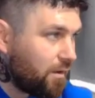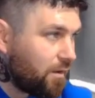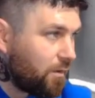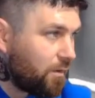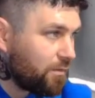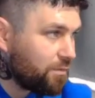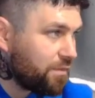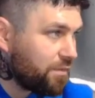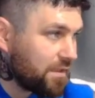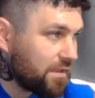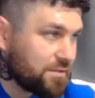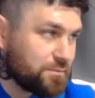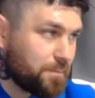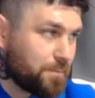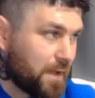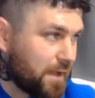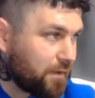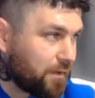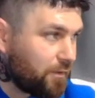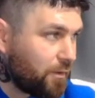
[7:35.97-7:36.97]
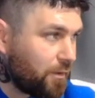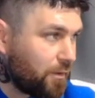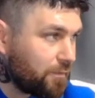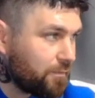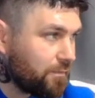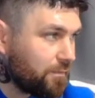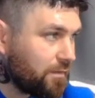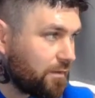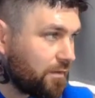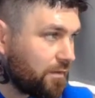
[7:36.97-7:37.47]
I think it's bang
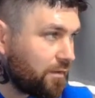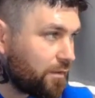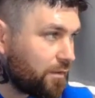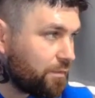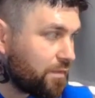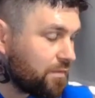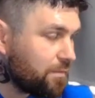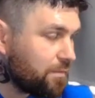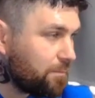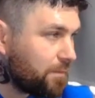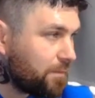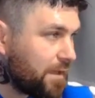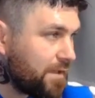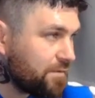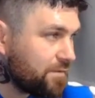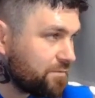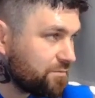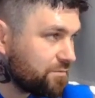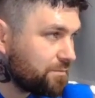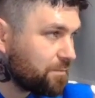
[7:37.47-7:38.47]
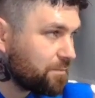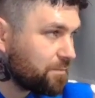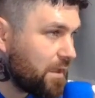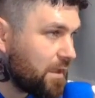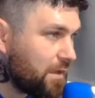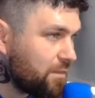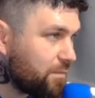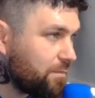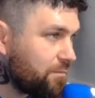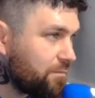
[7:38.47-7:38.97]
on. I think the players,
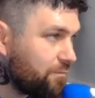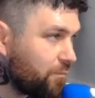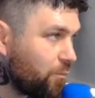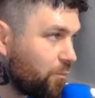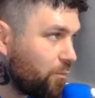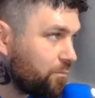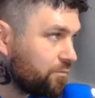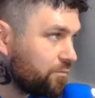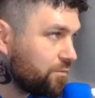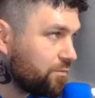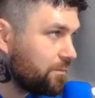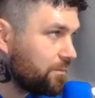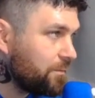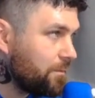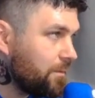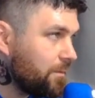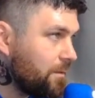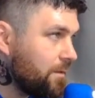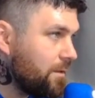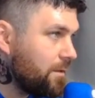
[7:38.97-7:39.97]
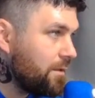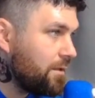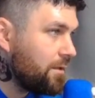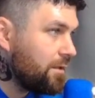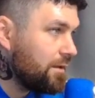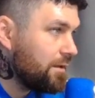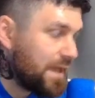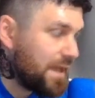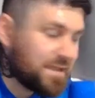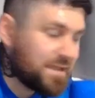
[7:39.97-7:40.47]
how they performed
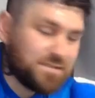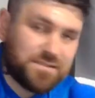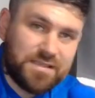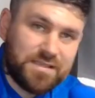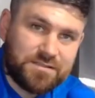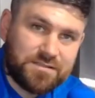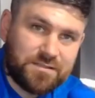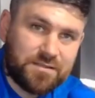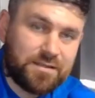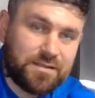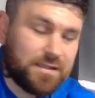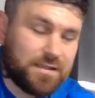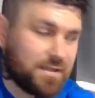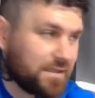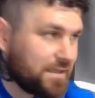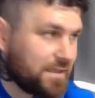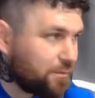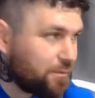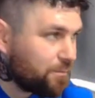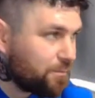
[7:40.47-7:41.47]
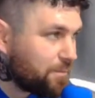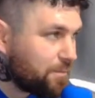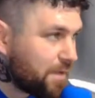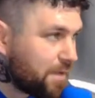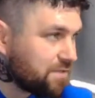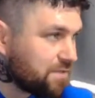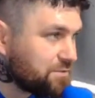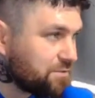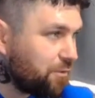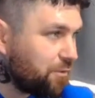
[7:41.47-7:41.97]
last season, need to kick up the
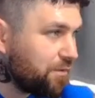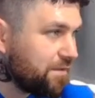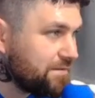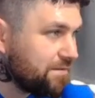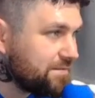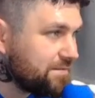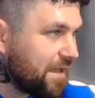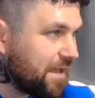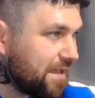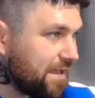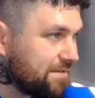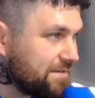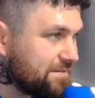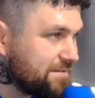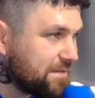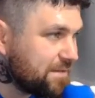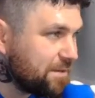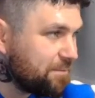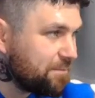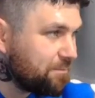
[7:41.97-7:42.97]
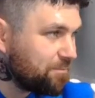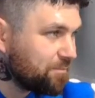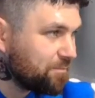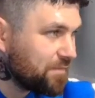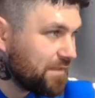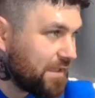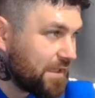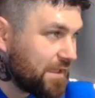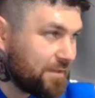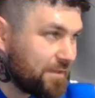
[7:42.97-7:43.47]
backside. And
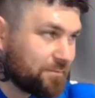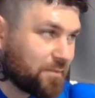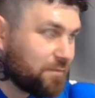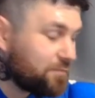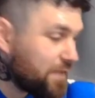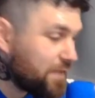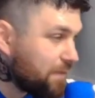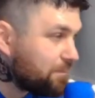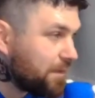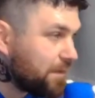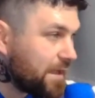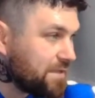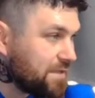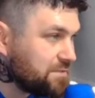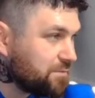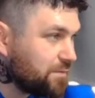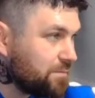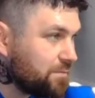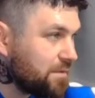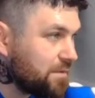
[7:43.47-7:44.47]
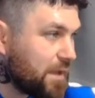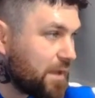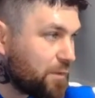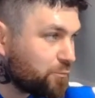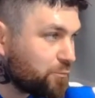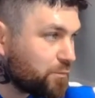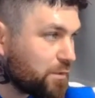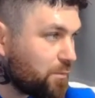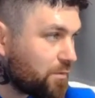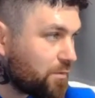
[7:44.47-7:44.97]
yeah, fair play to him. He
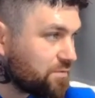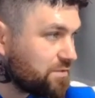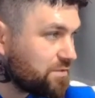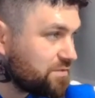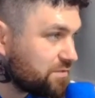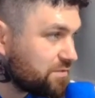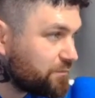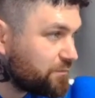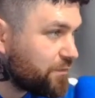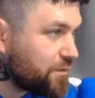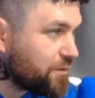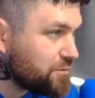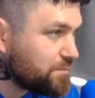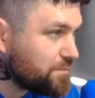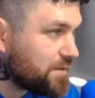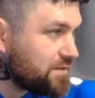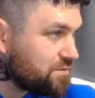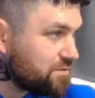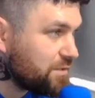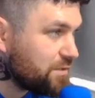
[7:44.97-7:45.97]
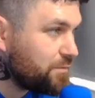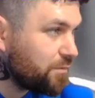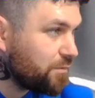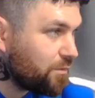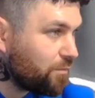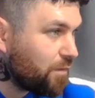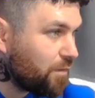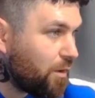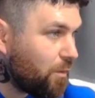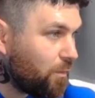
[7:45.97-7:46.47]
knows what he wants. It's his first
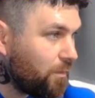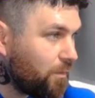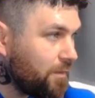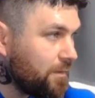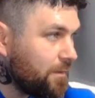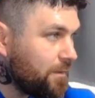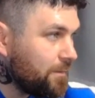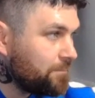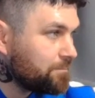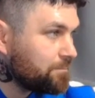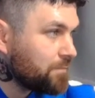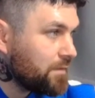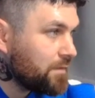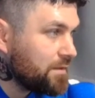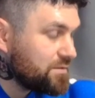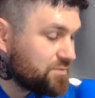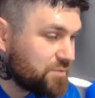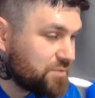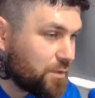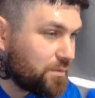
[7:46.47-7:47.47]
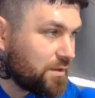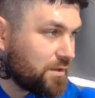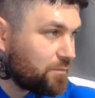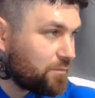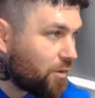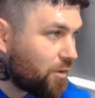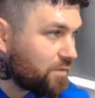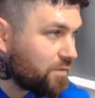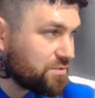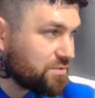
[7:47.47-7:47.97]
managerial role. He's doing it
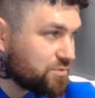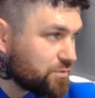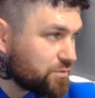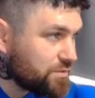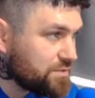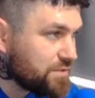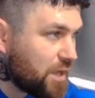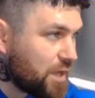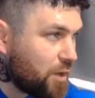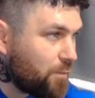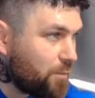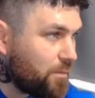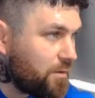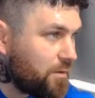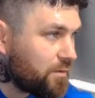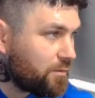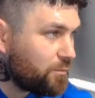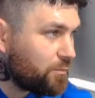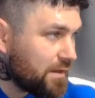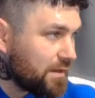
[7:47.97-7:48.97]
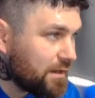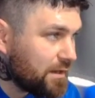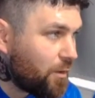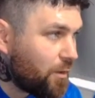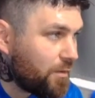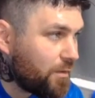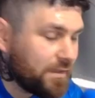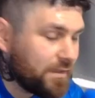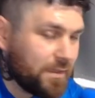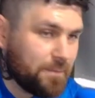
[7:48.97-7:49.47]
right. He's done his homework. I really
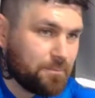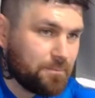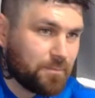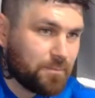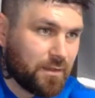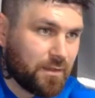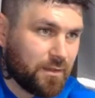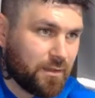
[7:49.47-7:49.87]
like him.